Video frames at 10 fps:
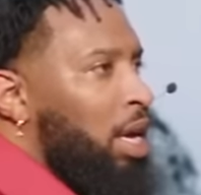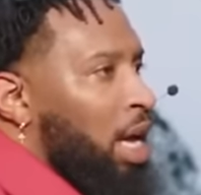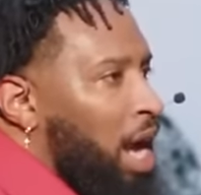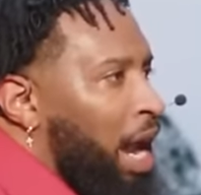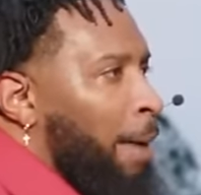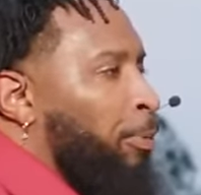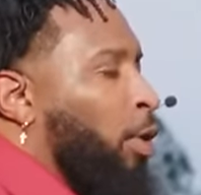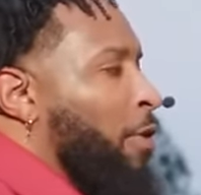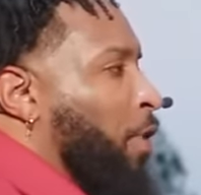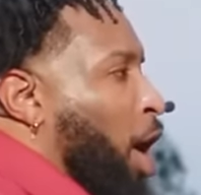God, I
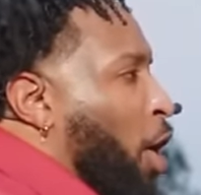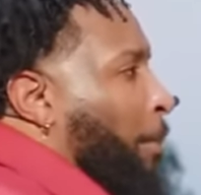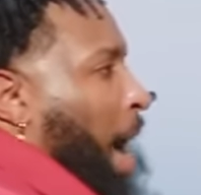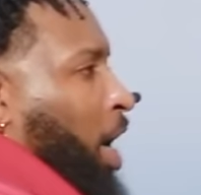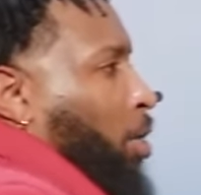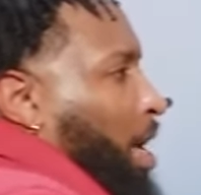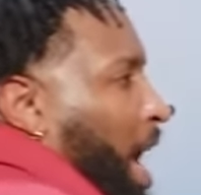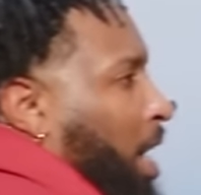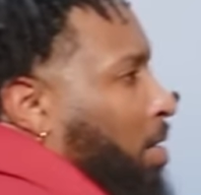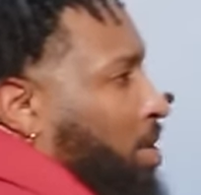pray for all my
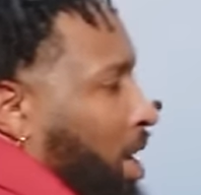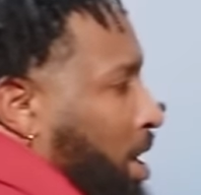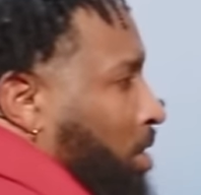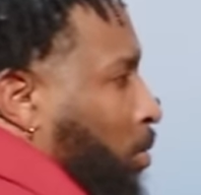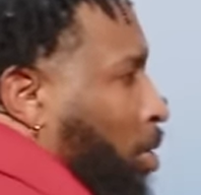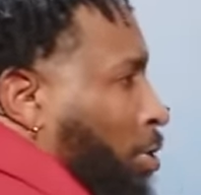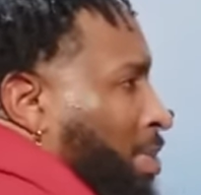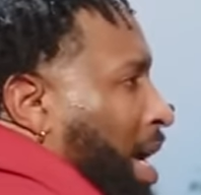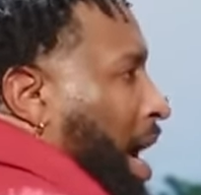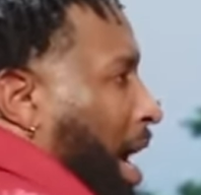creatives in this room,
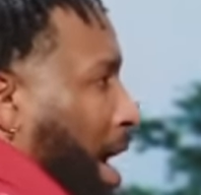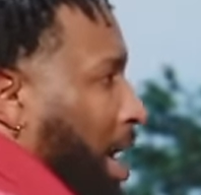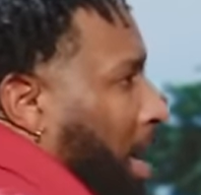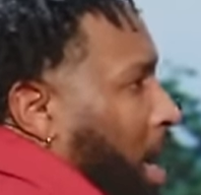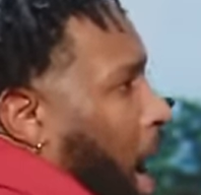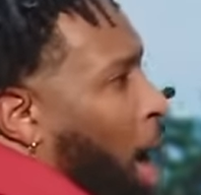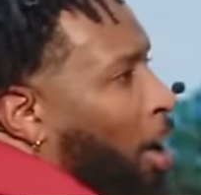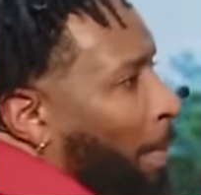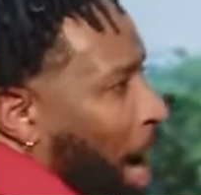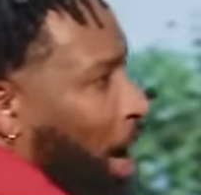God, all
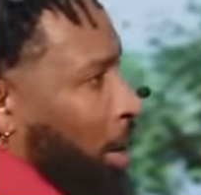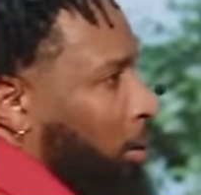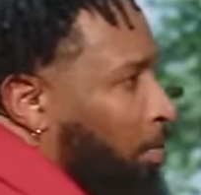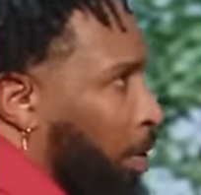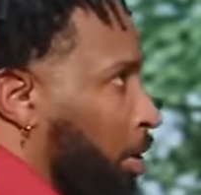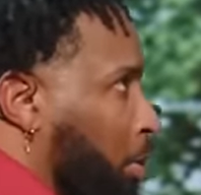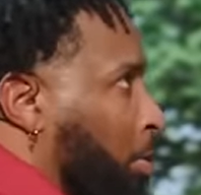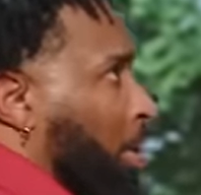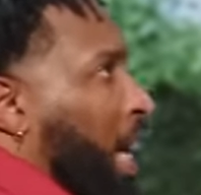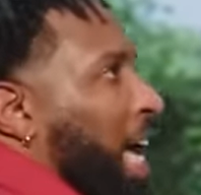my
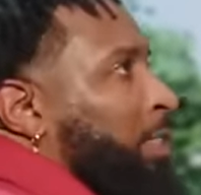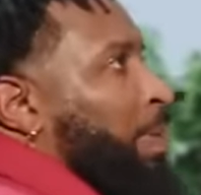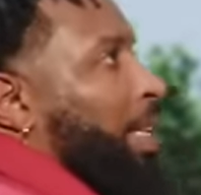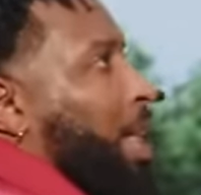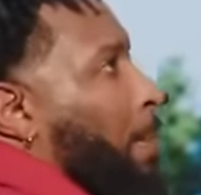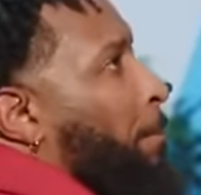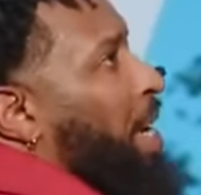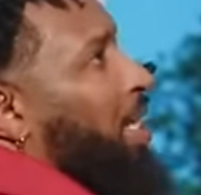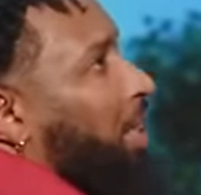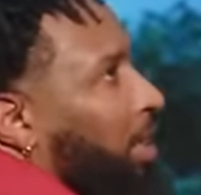entrepreneurs. I speak their
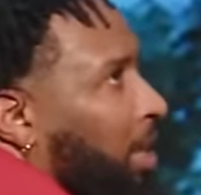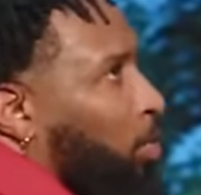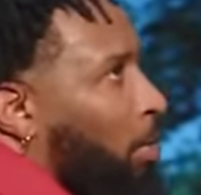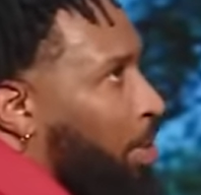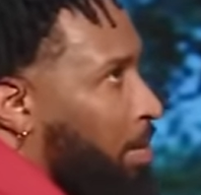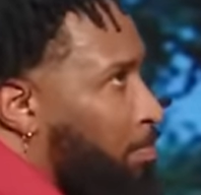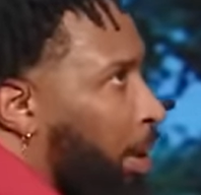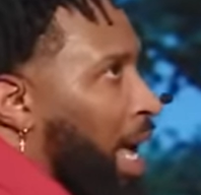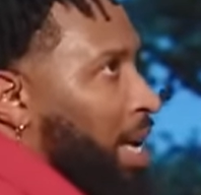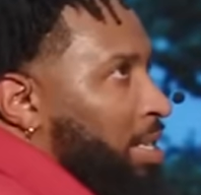businesses will be
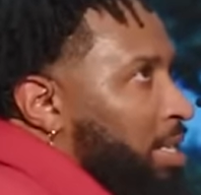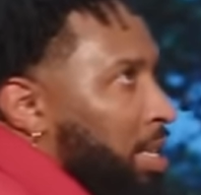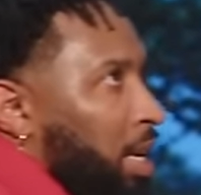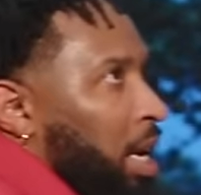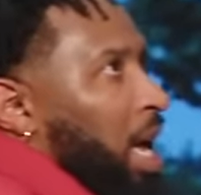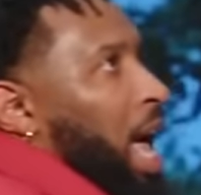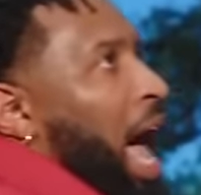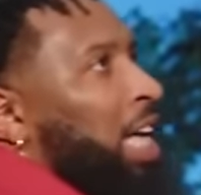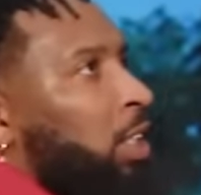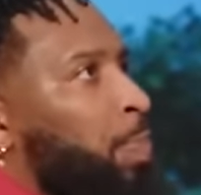blessed
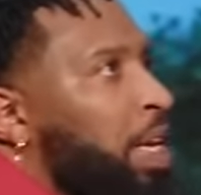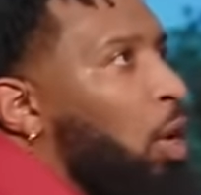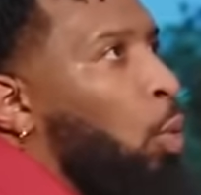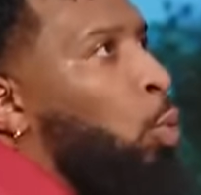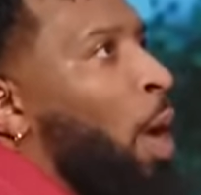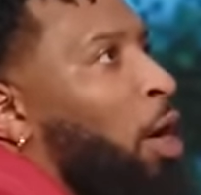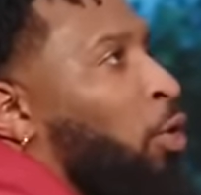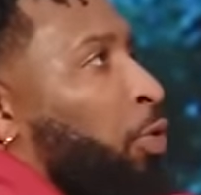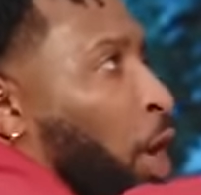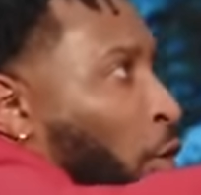I speak
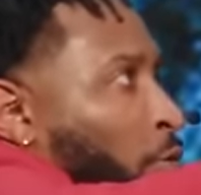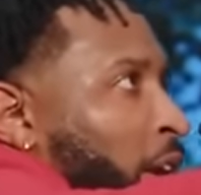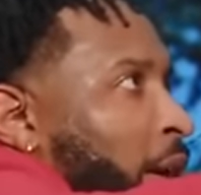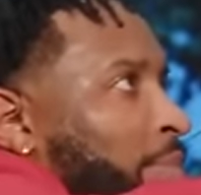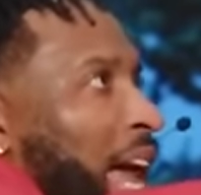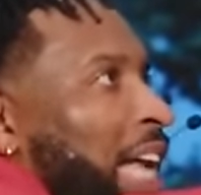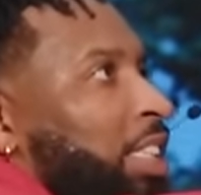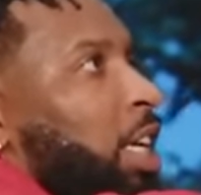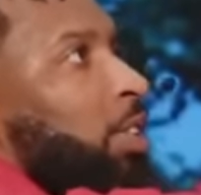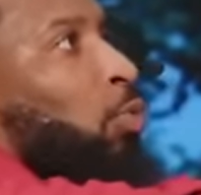wealth over them, not
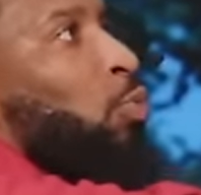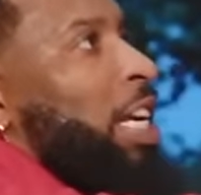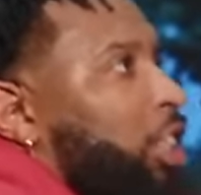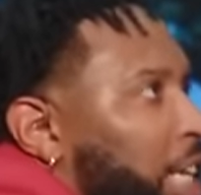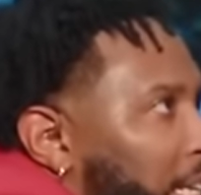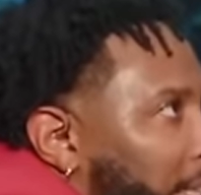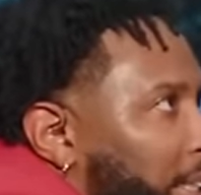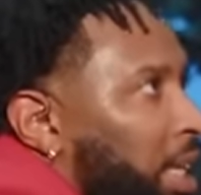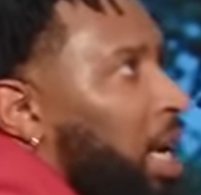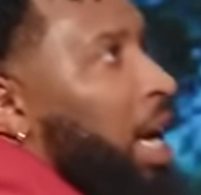just riches.